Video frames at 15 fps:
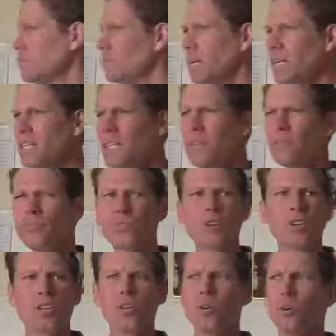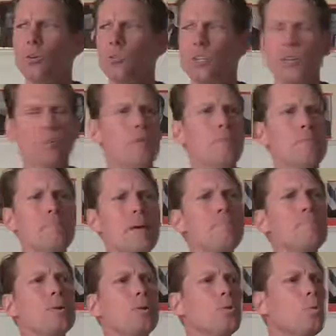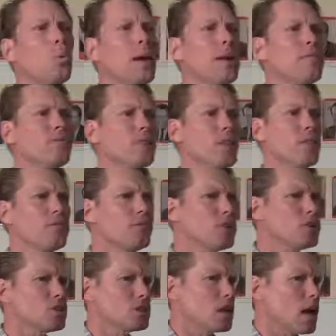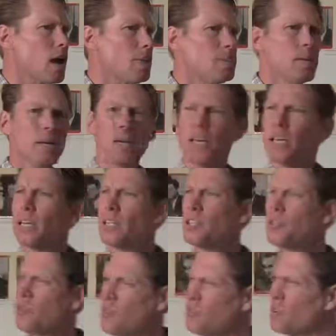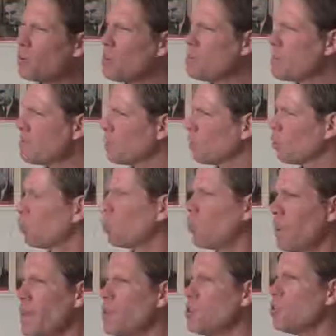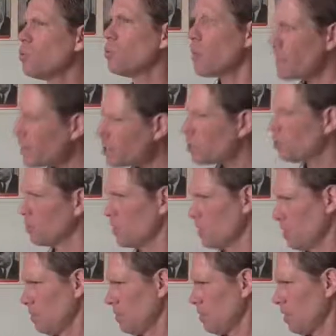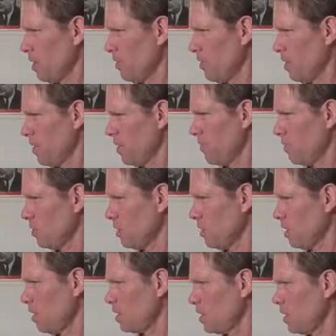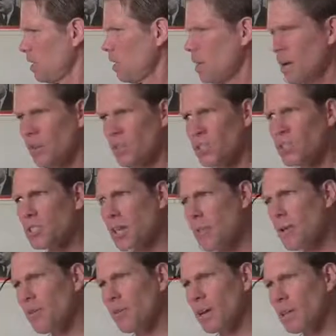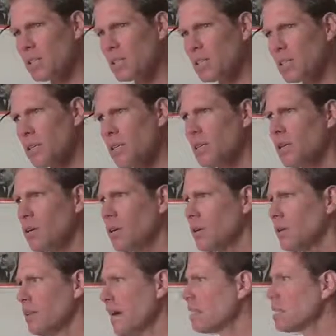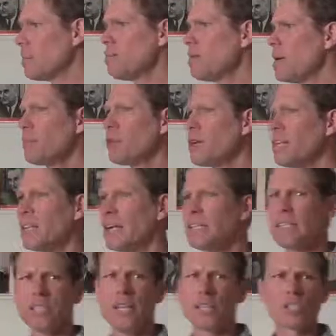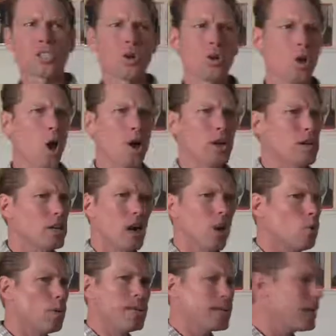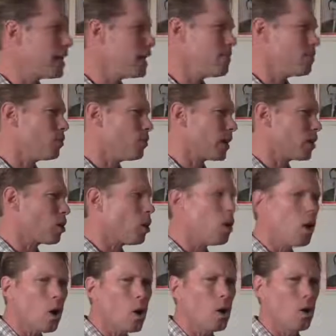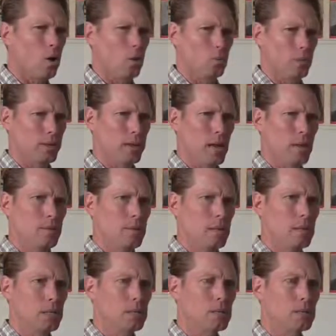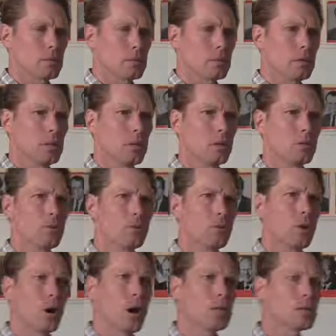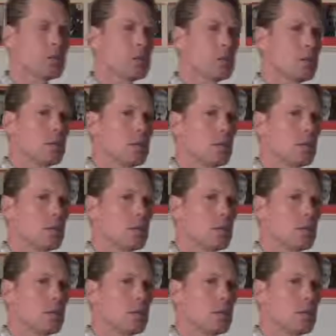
What is it for you? Do you remember when, for the first time, do you even remember when you went to a cemetery for the first time? See, for some of us, that's a memory that is so long ago, we can't even recall what that means, you know, for us.